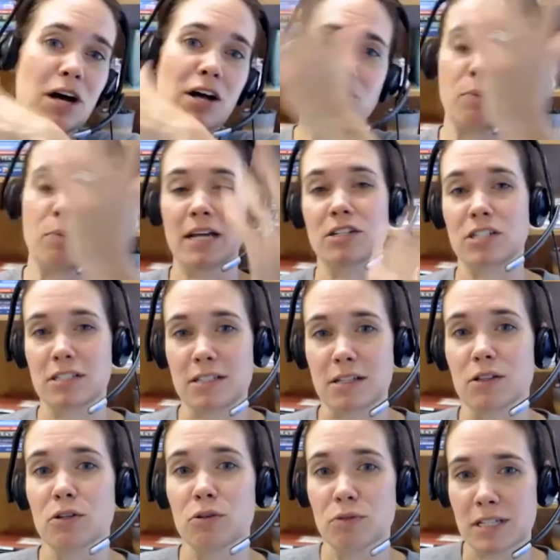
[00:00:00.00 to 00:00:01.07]
and you might just
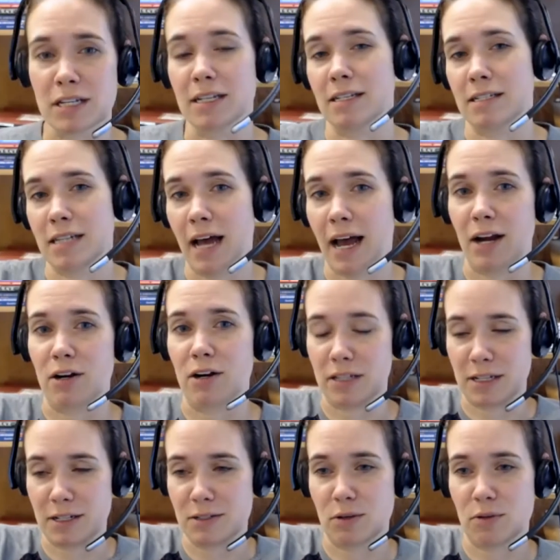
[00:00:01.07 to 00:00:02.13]
lose it
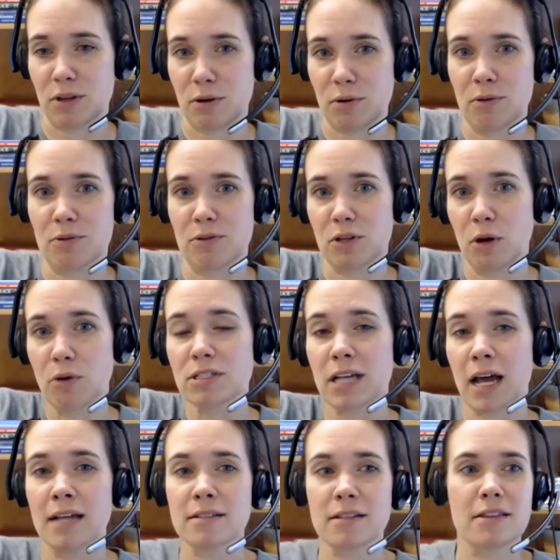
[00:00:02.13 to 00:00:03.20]
entirely so though those
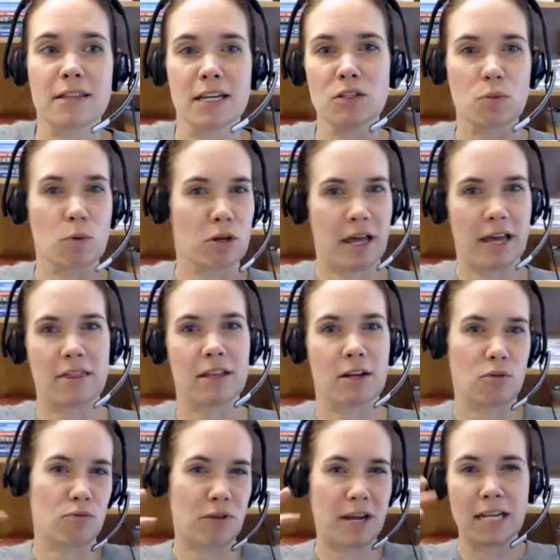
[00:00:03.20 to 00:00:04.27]
kinds of things where like their
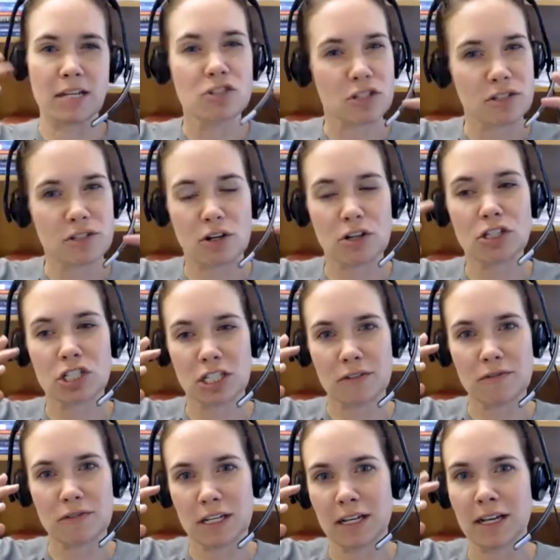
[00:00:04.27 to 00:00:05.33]
ranges are
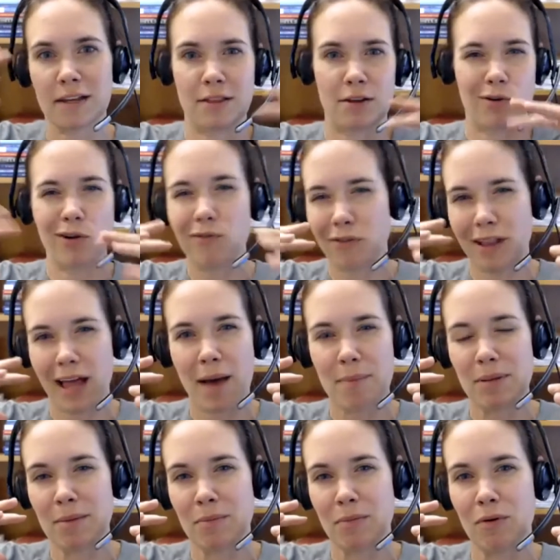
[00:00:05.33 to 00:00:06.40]
shifting and they're
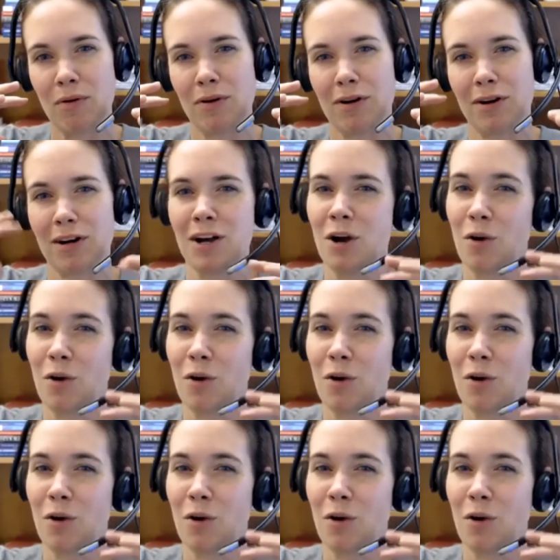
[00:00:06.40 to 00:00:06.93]
overlapping more